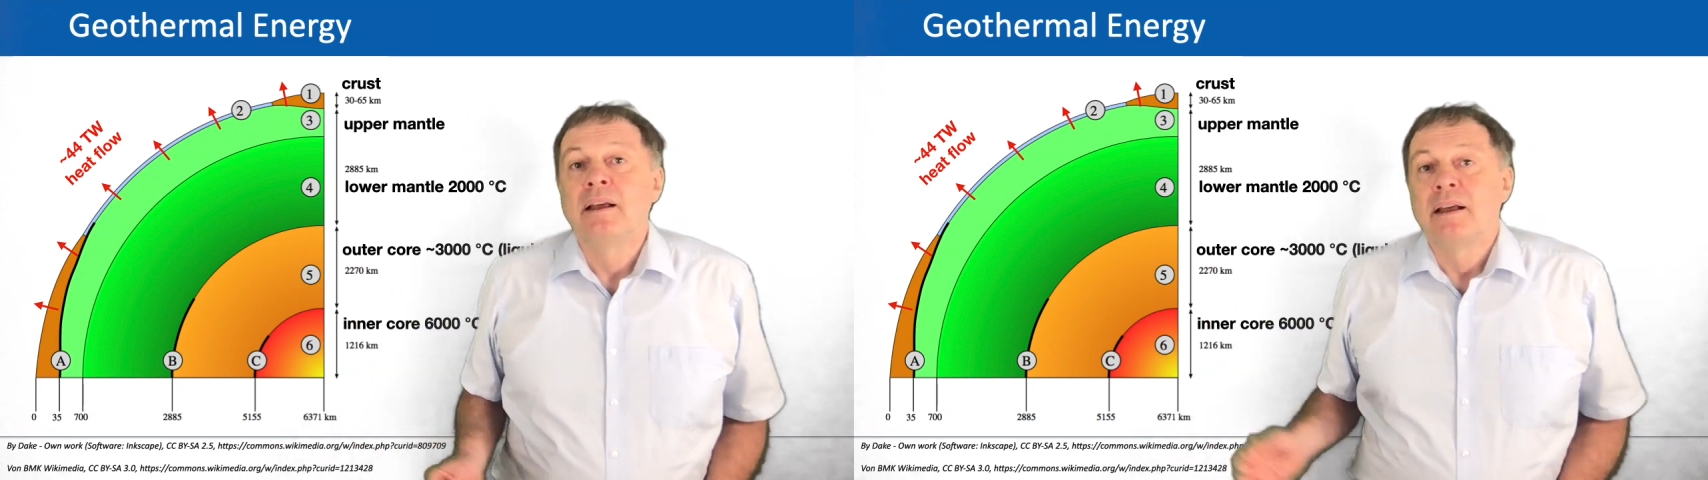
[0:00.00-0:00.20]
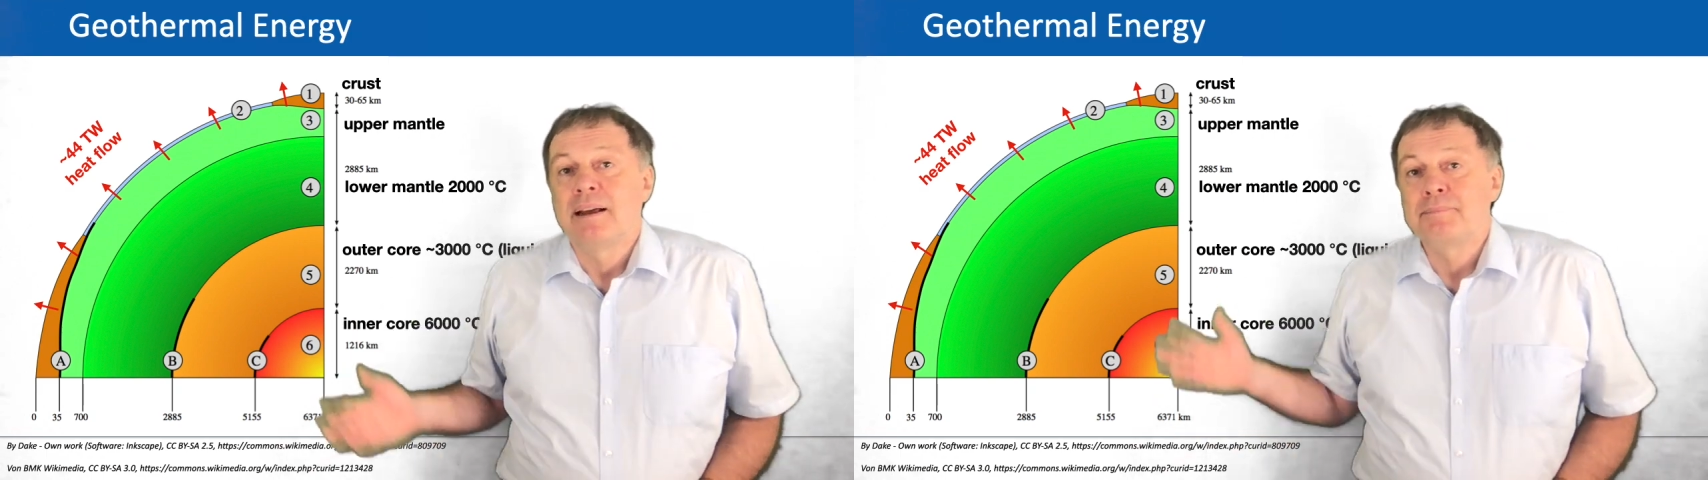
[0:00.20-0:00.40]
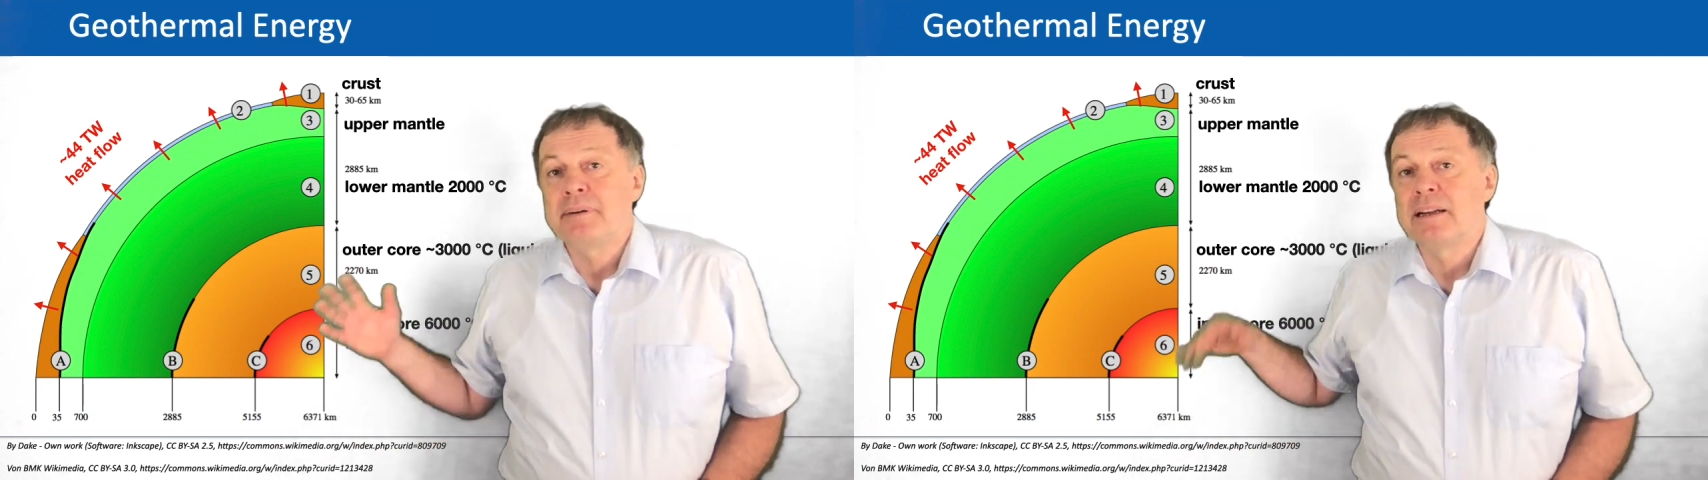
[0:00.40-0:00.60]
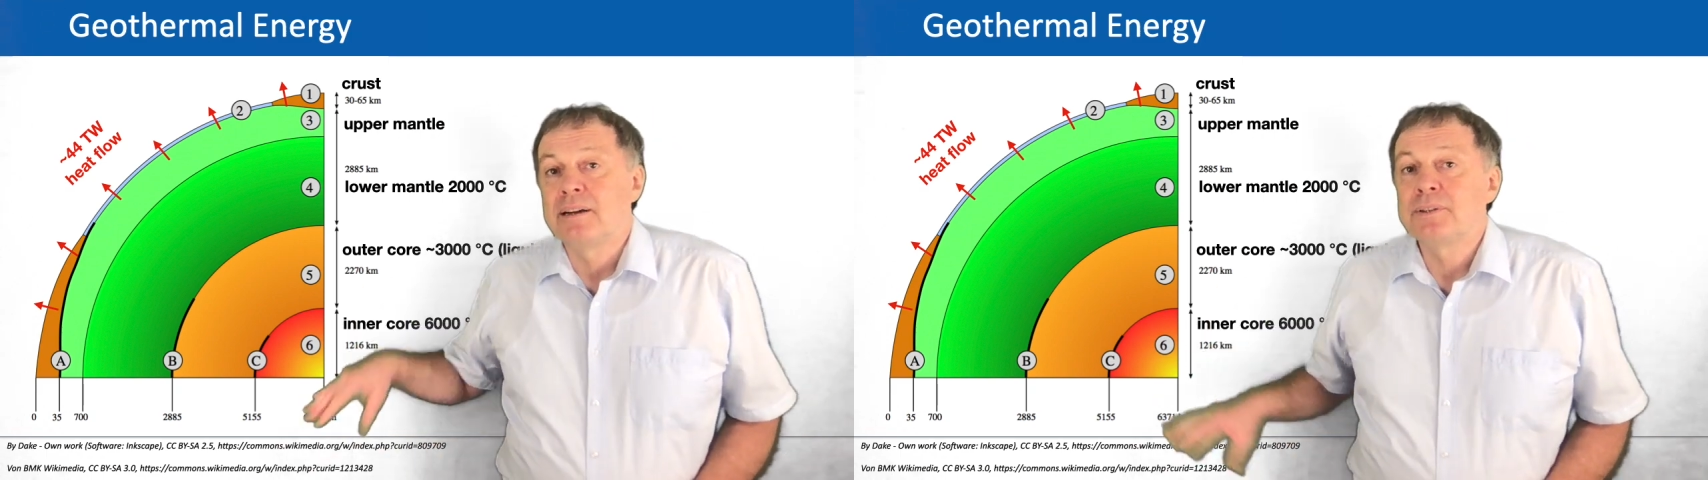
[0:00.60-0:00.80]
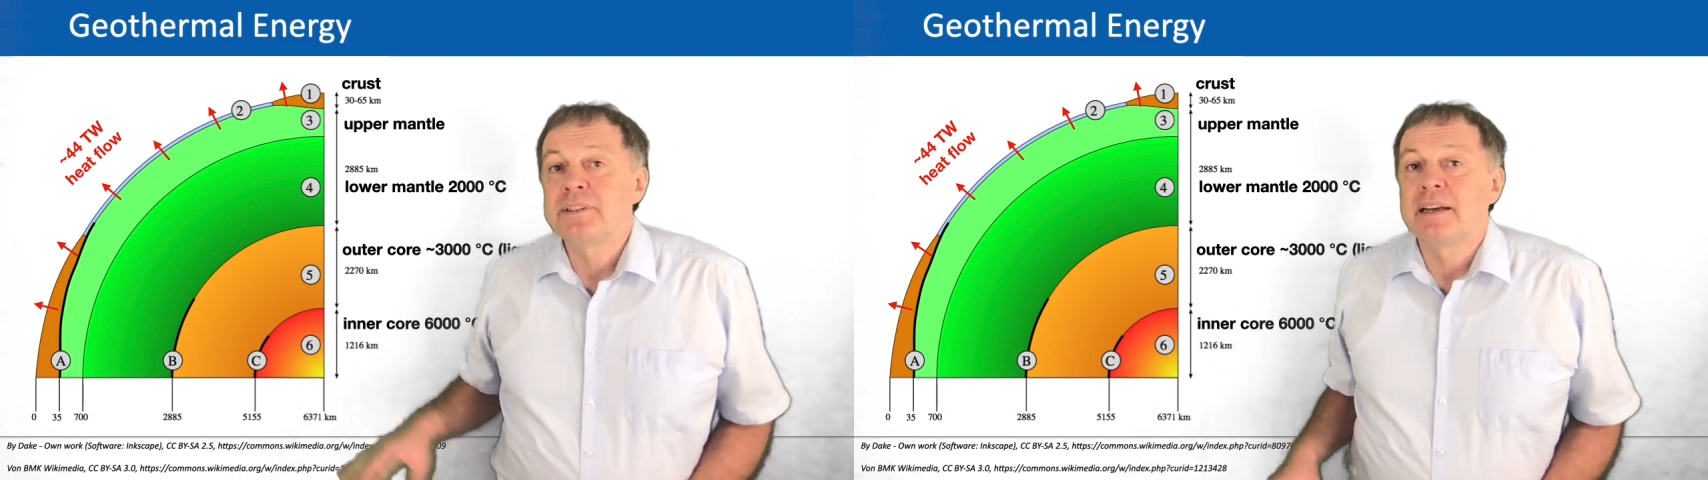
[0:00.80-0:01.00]
and
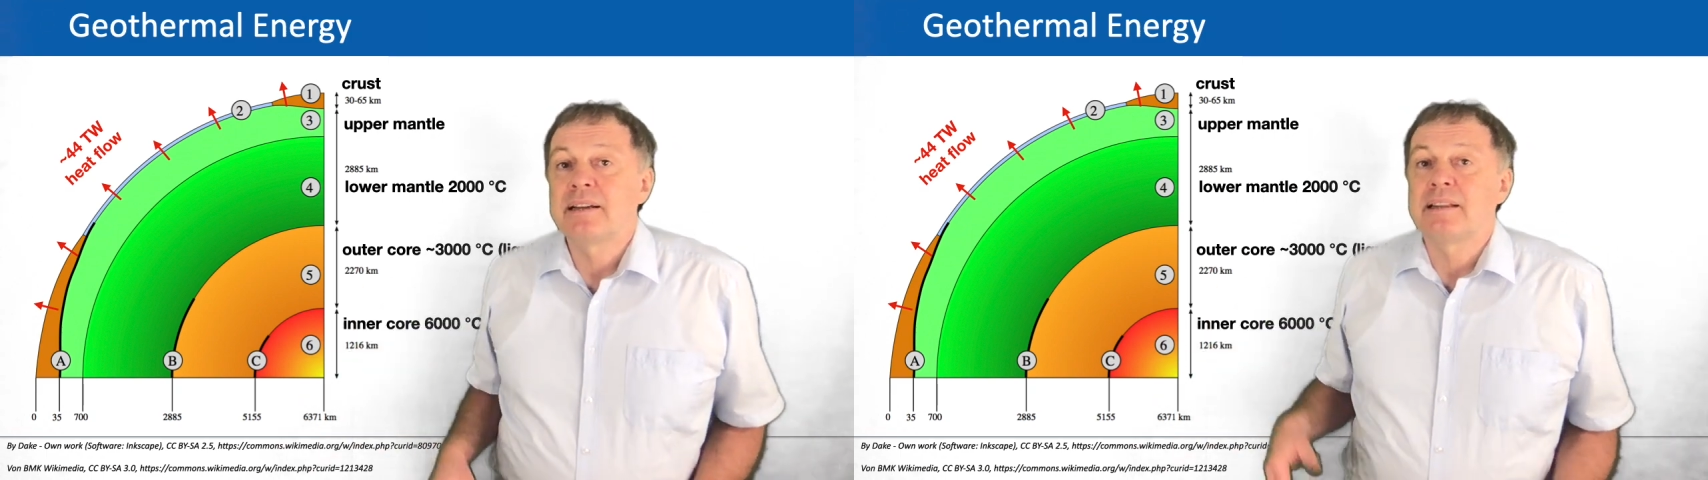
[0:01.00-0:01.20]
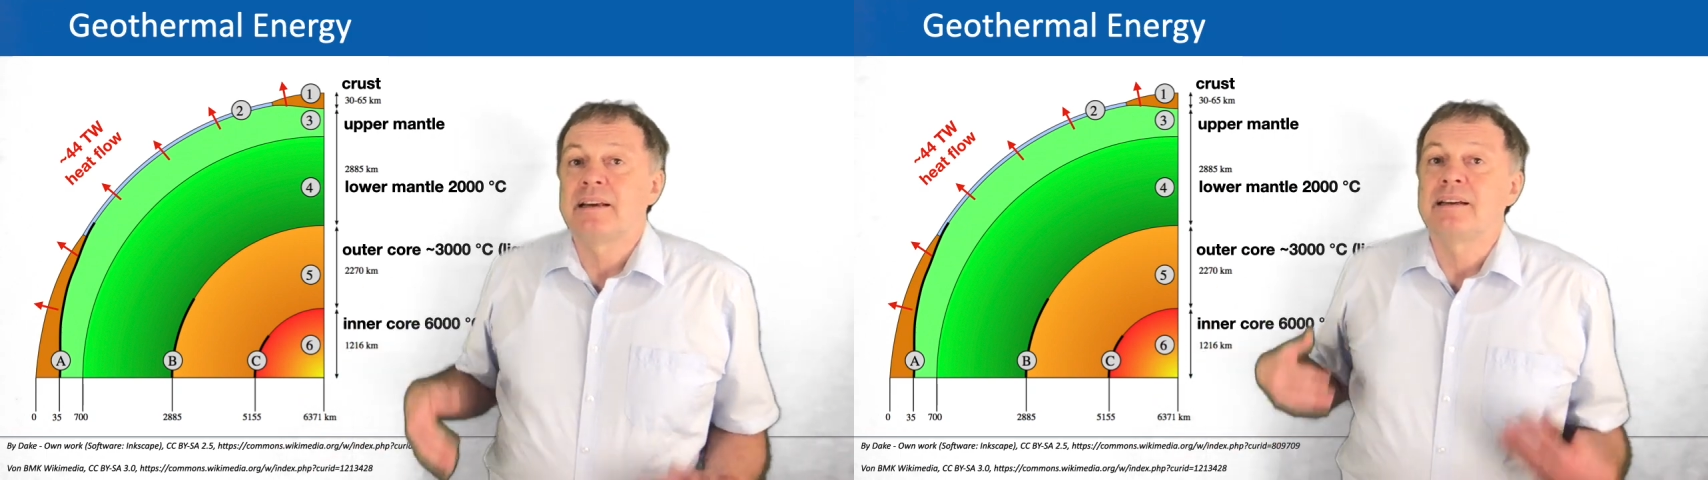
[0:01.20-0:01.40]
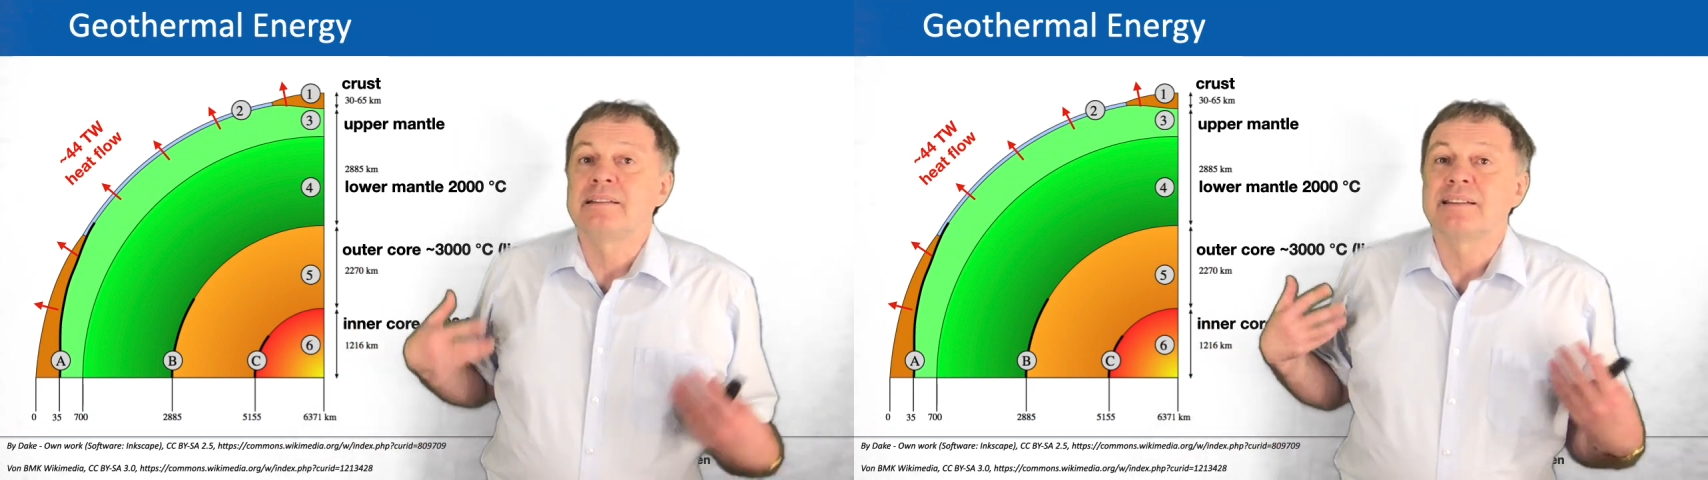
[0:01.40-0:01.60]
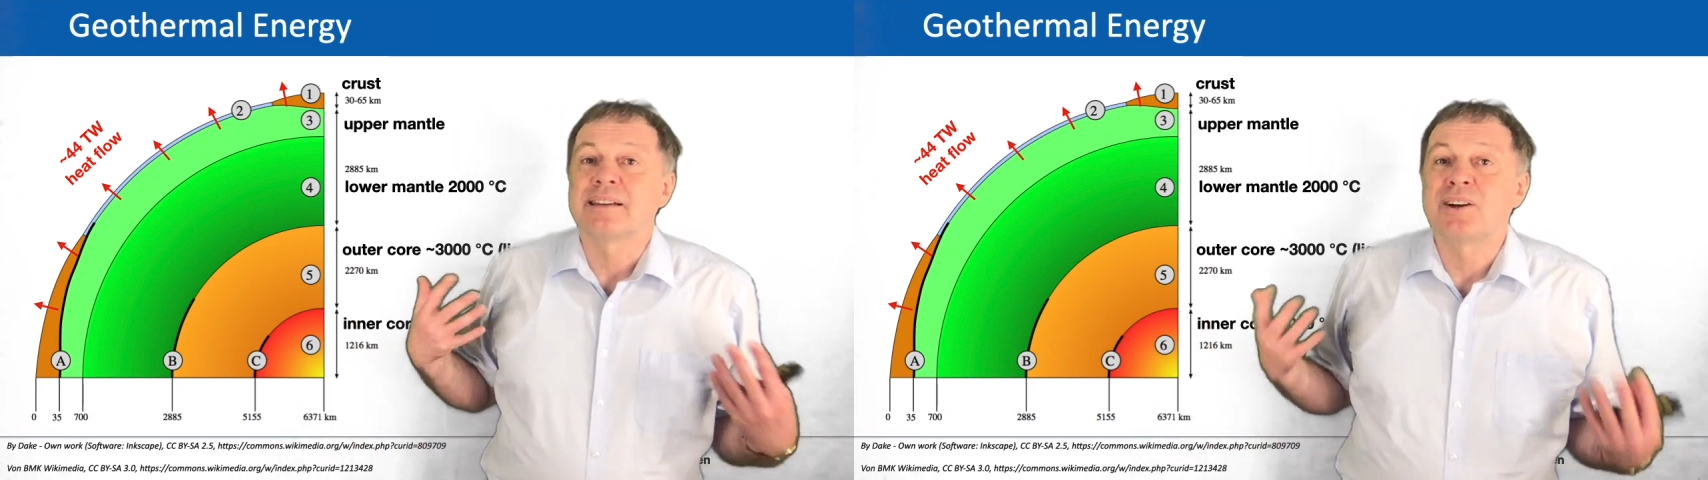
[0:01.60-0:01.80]
below that there is a